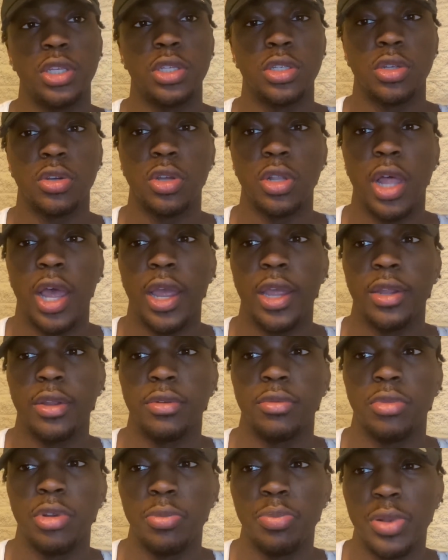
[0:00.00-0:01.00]
or like
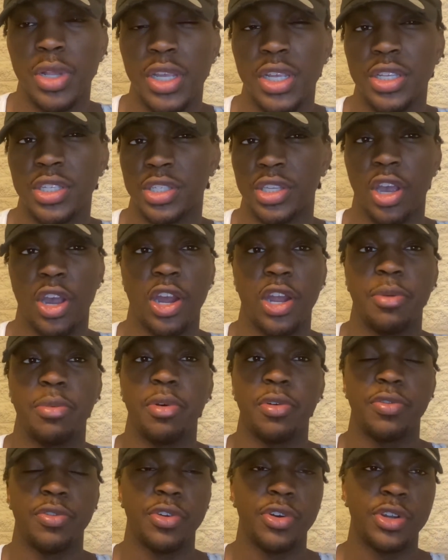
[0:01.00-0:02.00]
we played Sorry
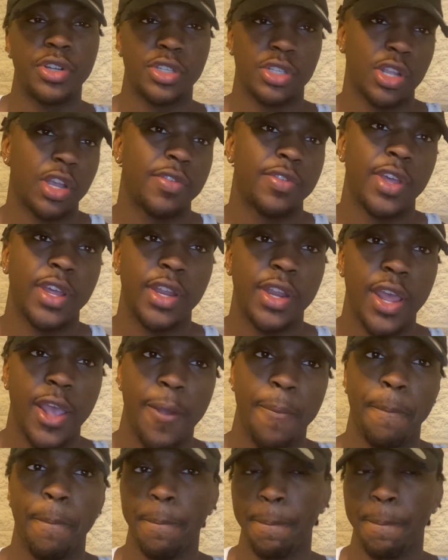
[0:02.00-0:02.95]
before and stuff like that.